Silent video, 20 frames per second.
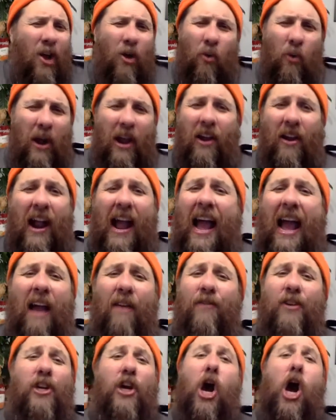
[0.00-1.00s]
Where have
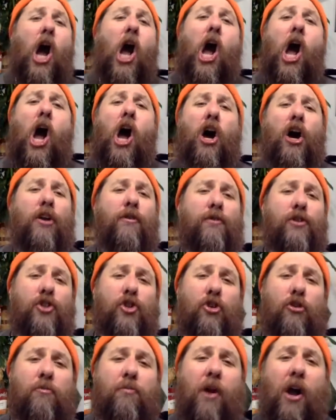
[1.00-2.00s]
you gone,
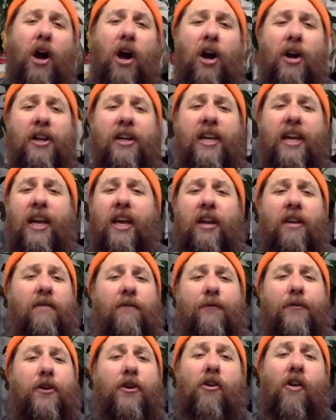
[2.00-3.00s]
Richard Brodigan?
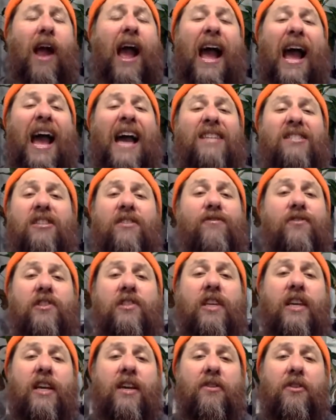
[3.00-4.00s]
For your eyes have
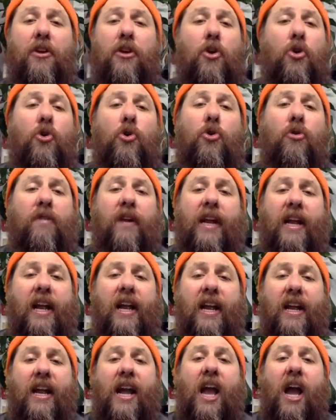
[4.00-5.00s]
seen the
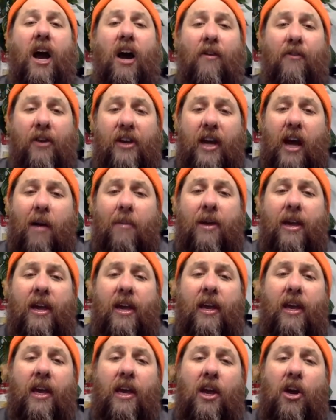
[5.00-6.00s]
glory of the
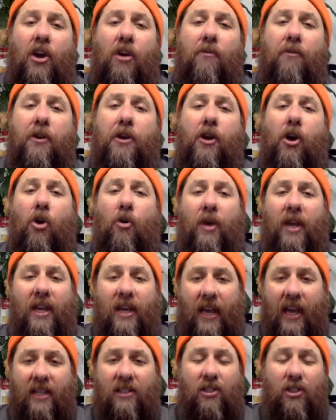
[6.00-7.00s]
coming of the going
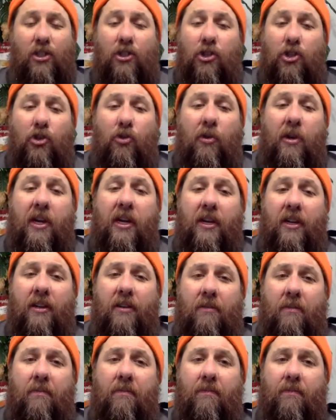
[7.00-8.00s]
against the
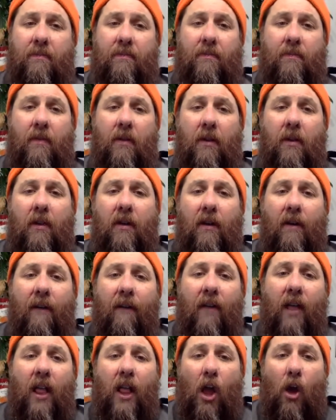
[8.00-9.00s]
stream.
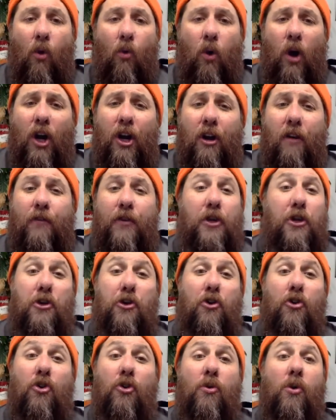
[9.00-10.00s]
What of
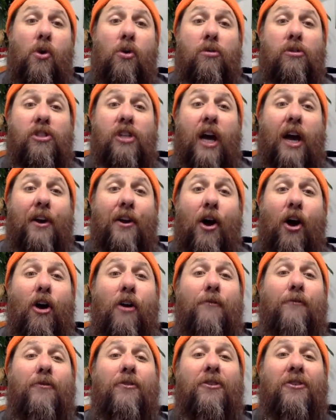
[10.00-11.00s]
you, old John
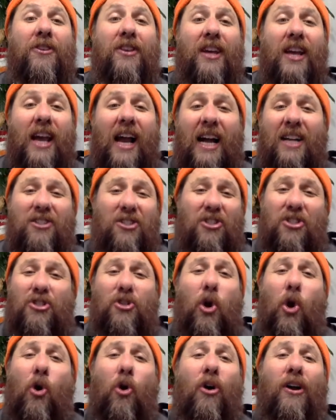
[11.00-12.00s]
Hartford? I just
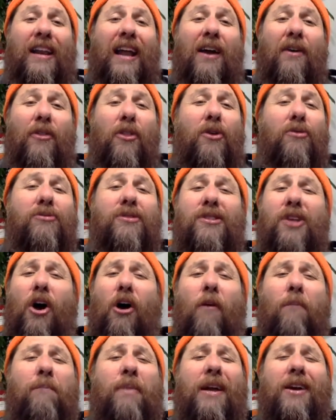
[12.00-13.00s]
tore down those
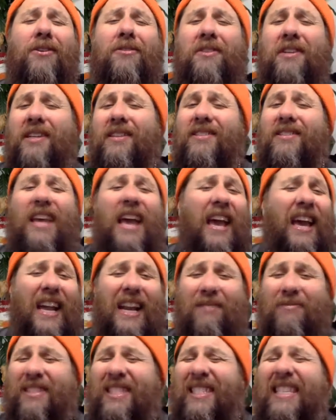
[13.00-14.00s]
tall buildings and
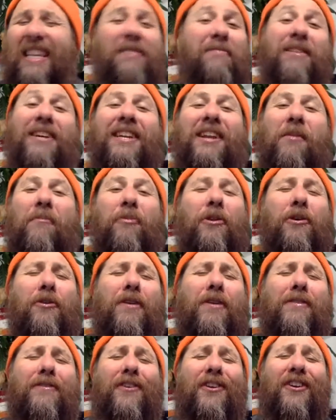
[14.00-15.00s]
I'm steaming up the
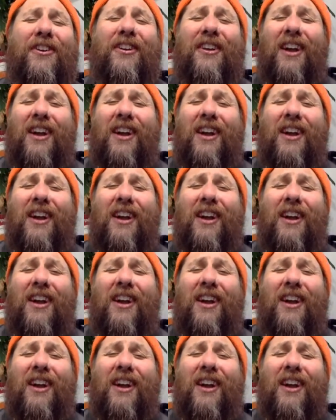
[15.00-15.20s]
river